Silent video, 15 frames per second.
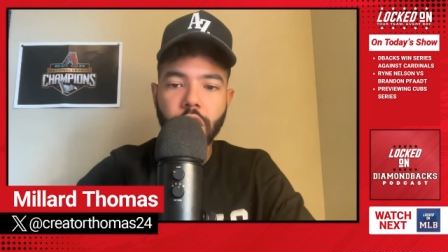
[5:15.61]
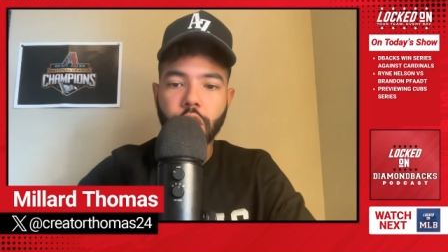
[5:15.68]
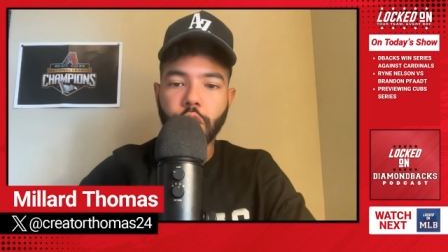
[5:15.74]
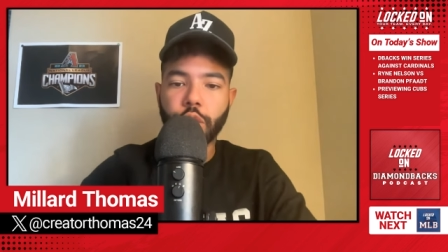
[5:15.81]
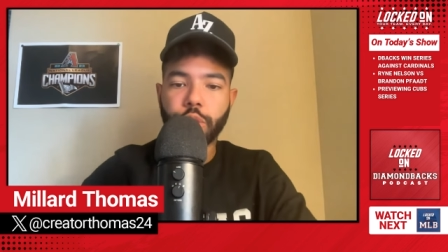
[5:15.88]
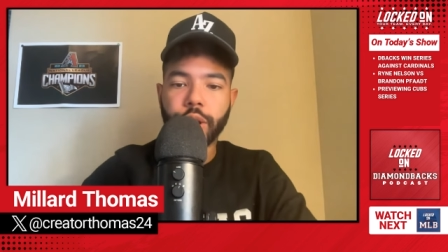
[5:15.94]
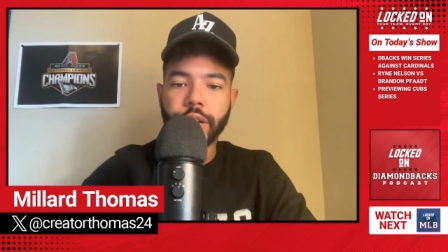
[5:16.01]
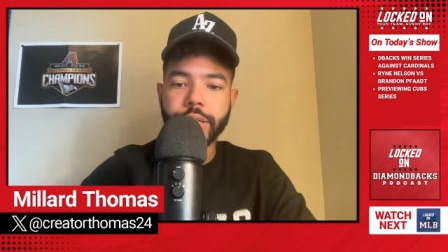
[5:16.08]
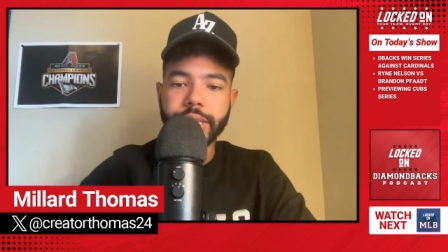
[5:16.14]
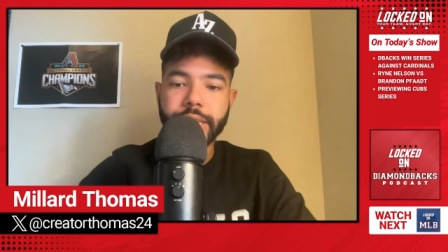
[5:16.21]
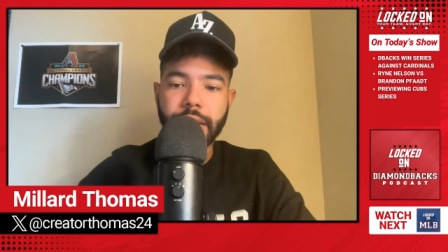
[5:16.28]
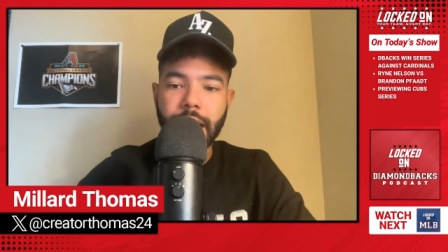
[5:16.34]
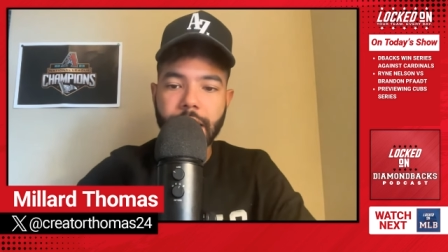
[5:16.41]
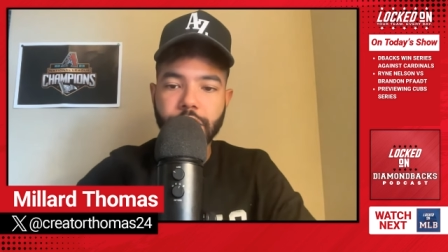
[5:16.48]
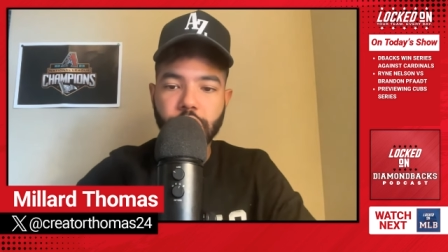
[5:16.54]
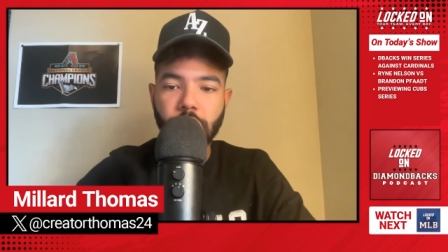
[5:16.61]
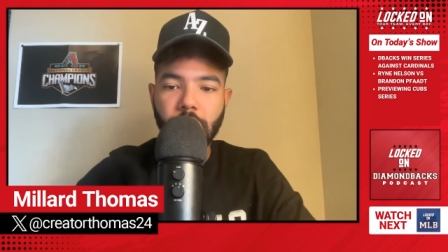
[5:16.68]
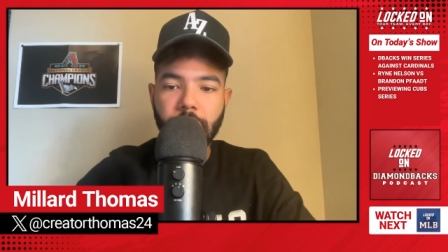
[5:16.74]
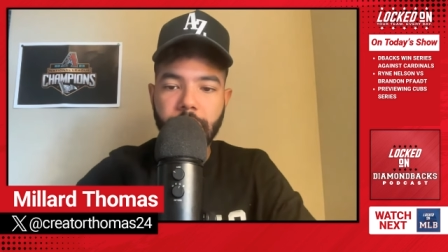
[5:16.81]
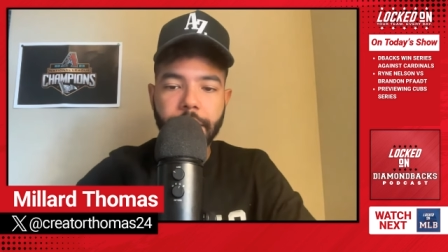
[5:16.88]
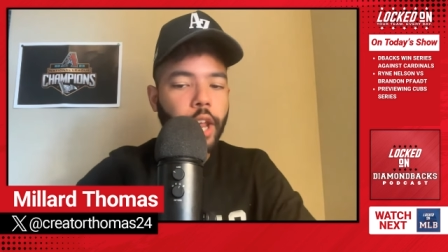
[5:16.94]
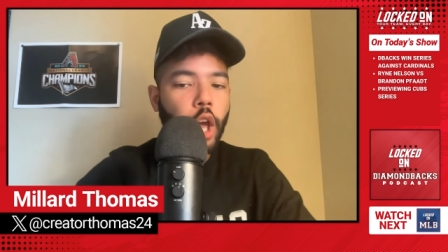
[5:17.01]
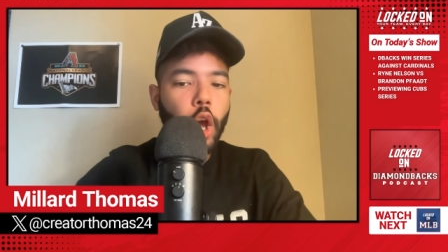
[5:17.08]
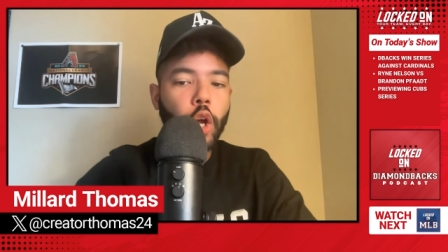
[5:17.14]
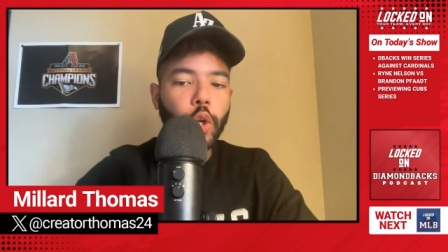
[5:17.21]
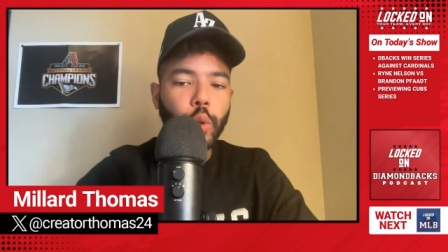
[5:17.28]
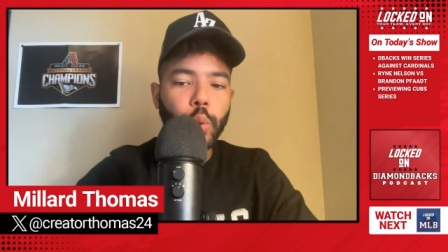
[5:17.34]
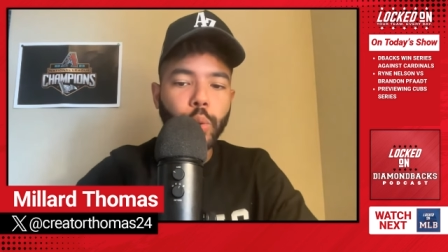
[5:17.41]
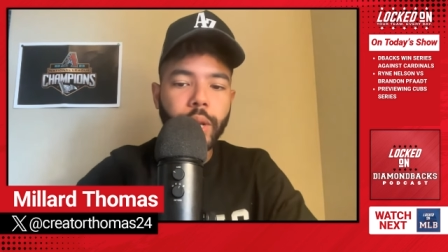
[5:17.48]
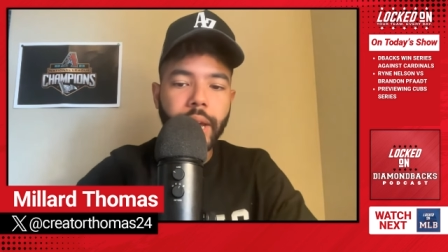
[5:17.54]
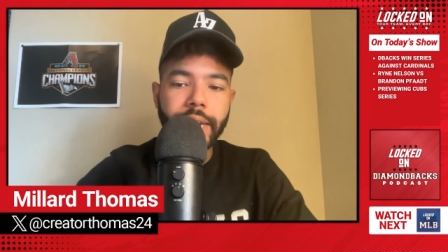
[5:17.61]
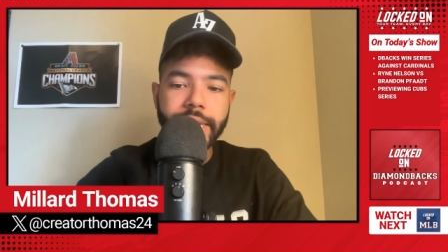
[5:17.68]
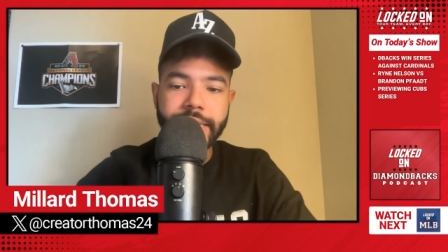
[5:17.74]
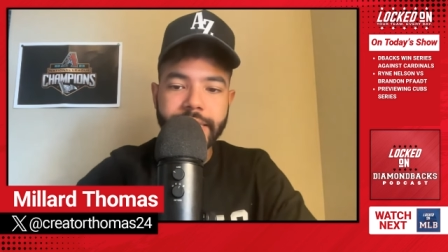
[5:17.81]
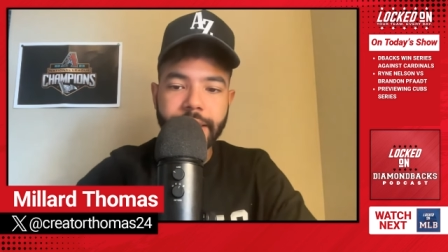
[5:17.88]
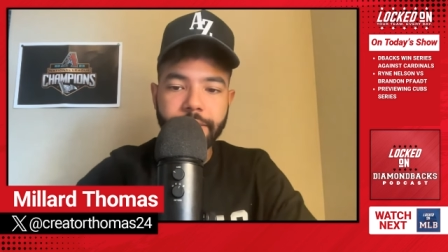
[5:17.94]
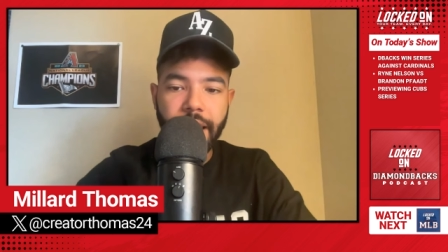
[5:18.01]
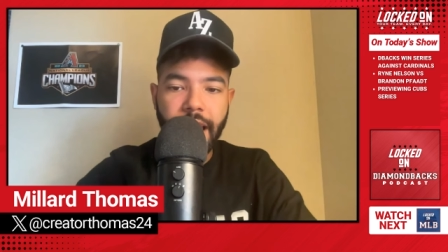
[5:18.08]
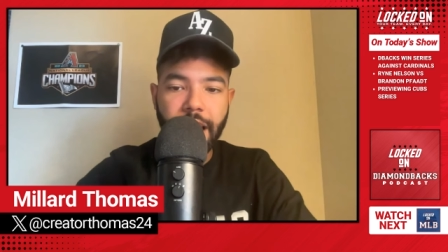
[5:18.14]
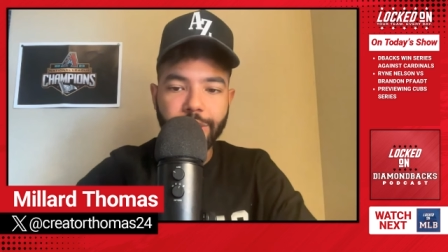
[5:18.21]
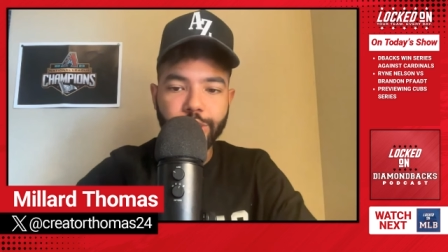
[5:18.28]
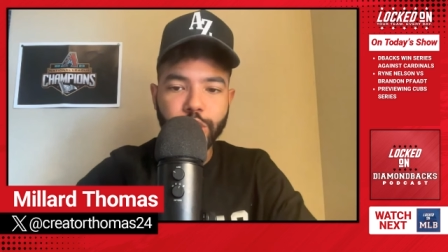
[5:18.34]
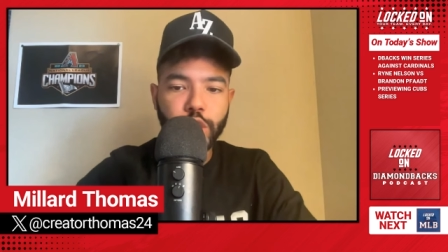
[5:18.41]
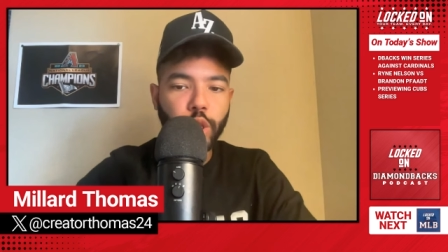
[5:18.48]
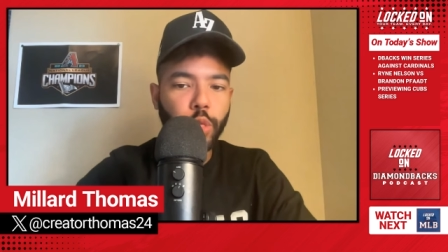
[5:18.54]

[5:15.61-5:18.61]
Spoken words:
Gurriel's slash line, 297 average,